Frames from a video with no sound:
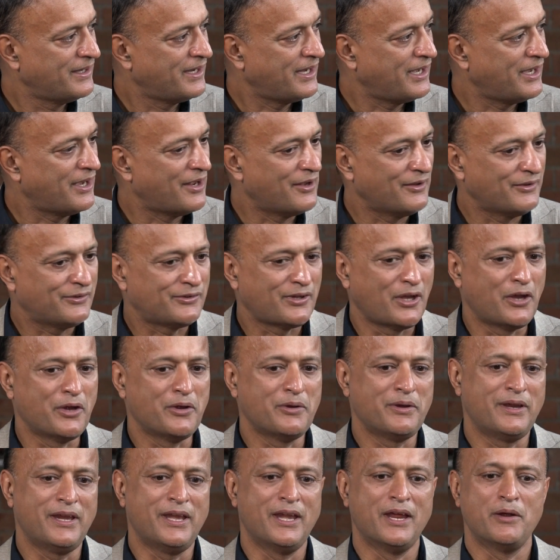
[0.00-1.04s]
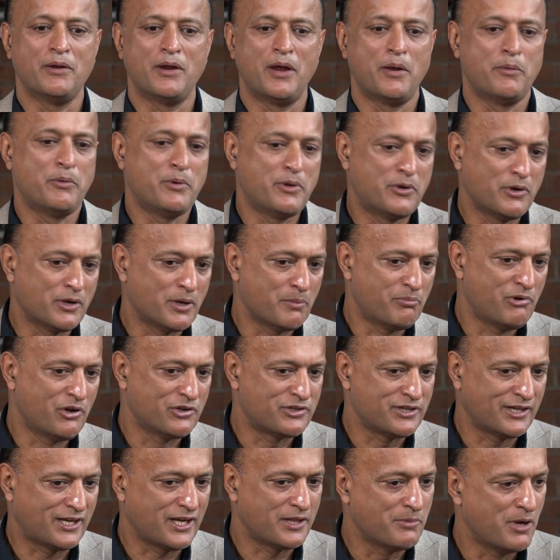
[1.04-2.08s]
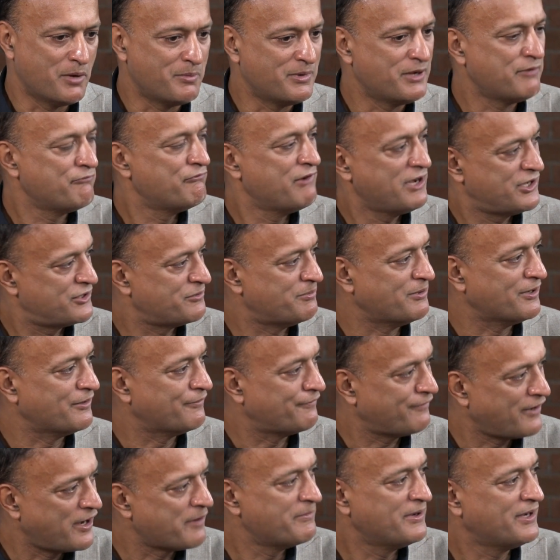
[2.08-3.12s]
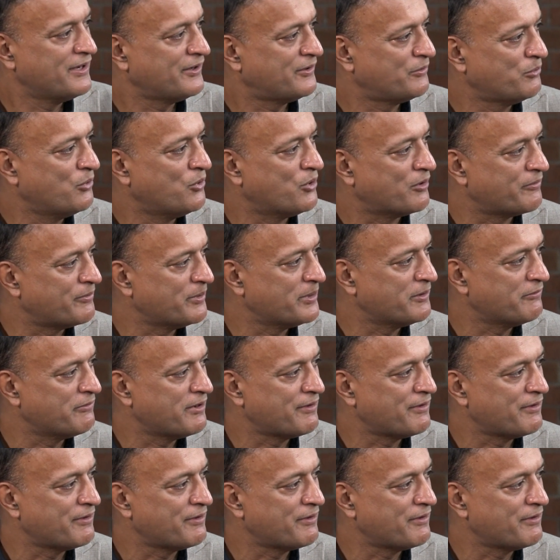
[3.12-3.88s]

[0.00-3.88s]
You know, so, you know, we're doing a project at the moment in Richmond, 5 minutes walk from the